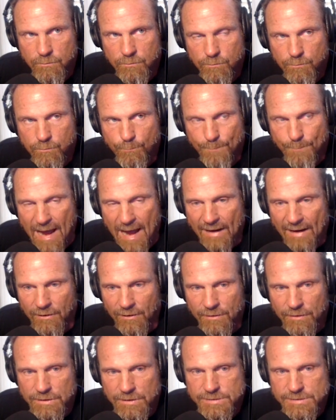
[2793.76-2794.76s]

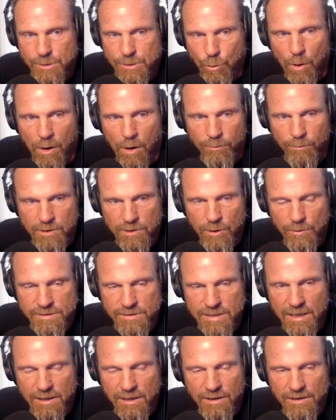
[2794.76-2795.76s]
battling this, who are
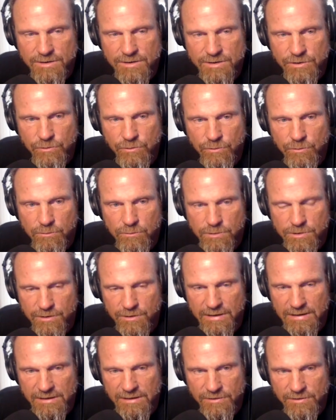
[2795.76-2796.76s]
taking it to
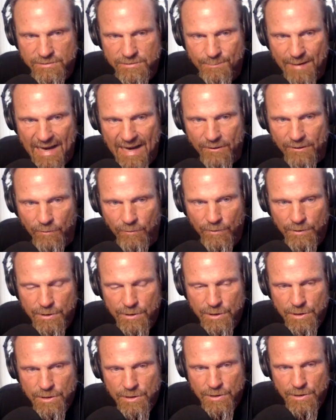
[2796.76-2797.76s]
heed, to battle,
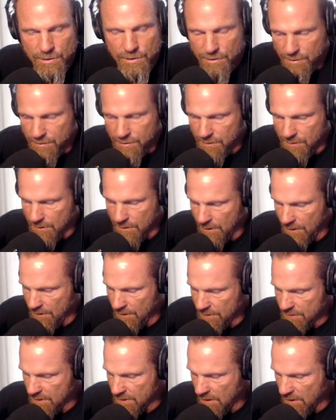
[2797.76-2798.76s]

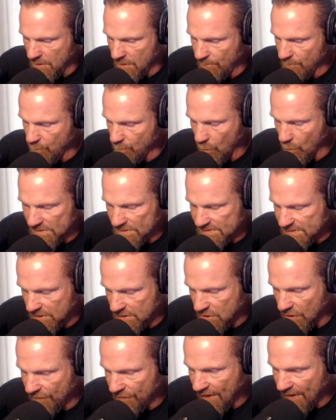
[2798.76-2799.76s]
and which is a
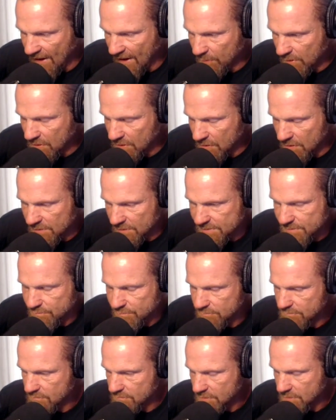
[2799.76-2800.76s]
good thing because
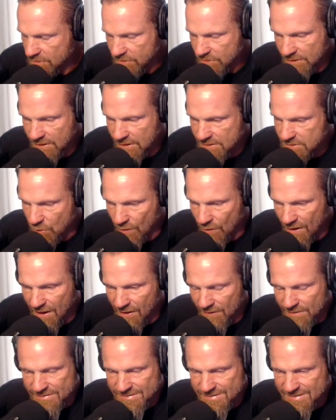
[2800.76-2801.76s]
shit that's going
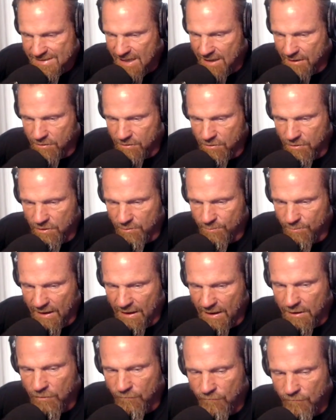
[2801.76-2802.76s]
on is not good,
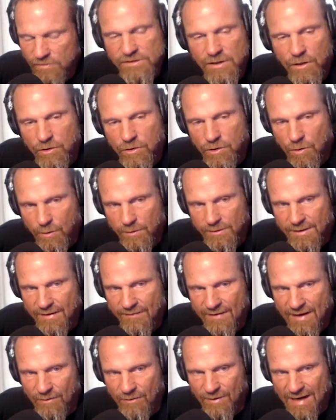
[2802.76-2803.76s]
man. If you start going
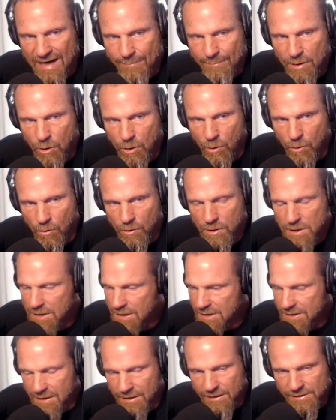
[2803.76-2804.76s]
down that rabbit hole,
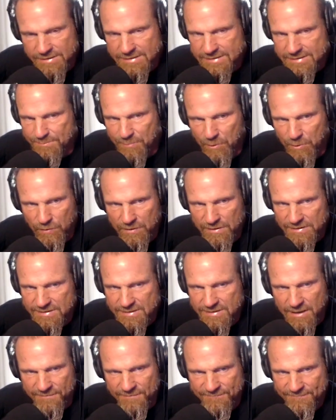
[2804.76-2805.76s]
it is spooky
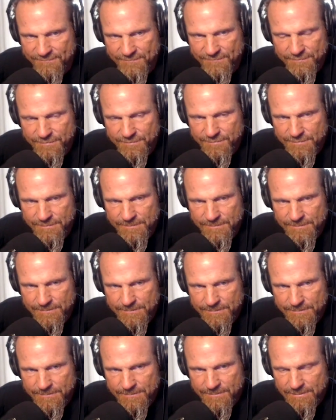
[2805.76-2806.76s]
stuff.
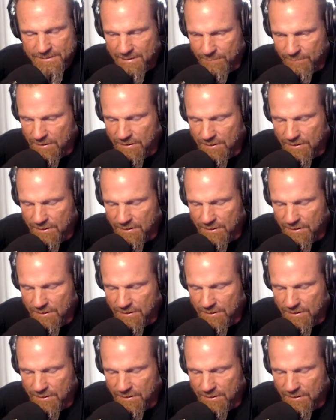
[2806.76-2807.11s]
I mean,